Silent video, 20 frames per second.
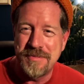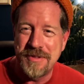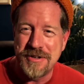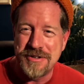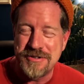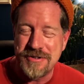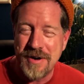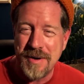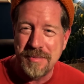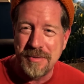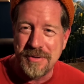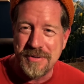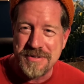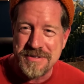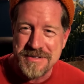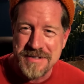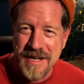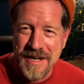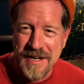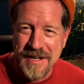the
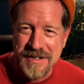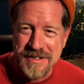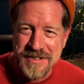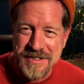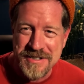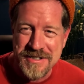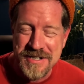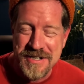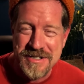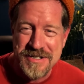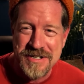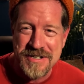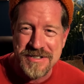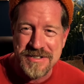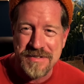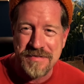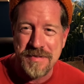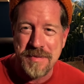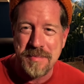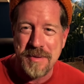troubles and
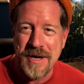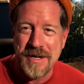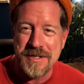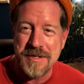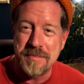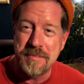conditions of the mind